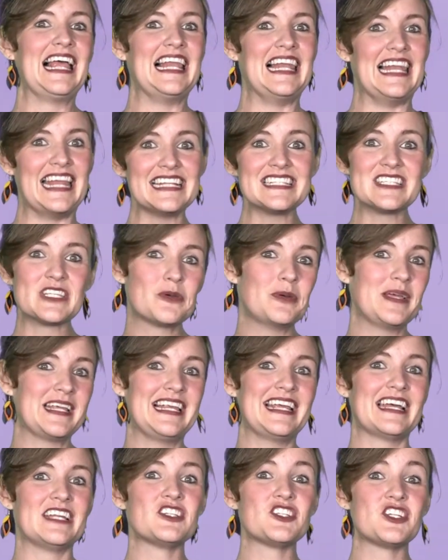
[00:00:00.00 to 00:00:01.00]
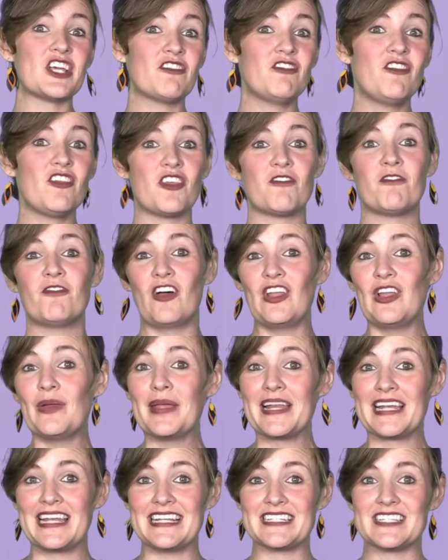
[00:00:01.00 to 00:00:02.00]
Let's quickly unshuffle the
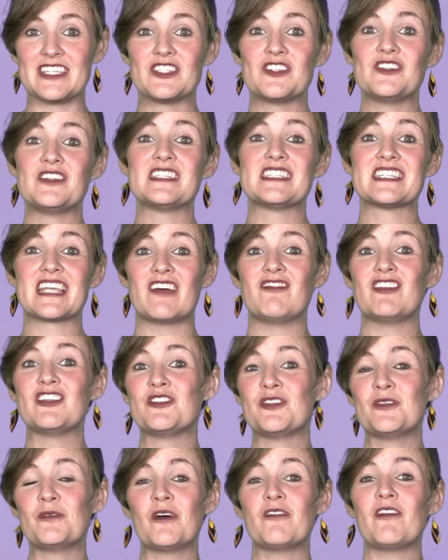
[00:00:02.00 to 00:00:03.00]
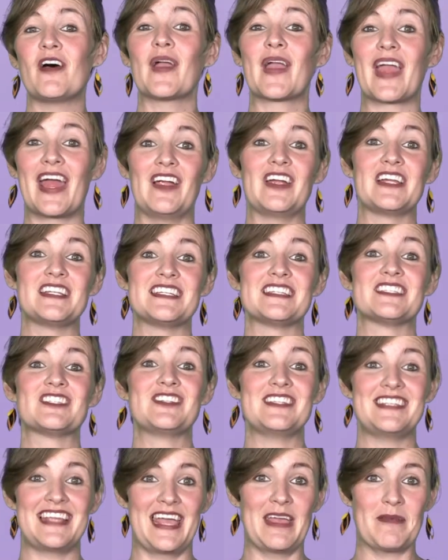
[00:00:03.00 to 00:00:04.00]
following letters to discover two of our characters
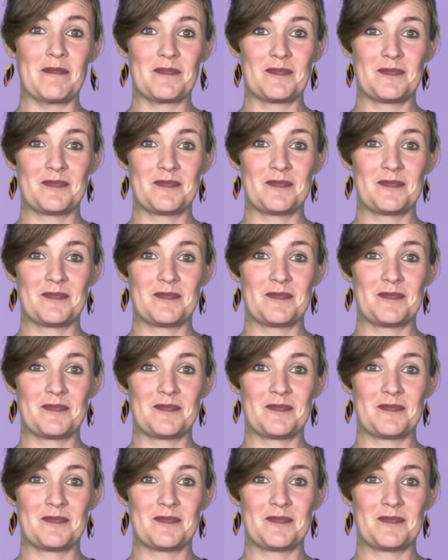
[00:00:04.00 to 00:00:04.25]
today.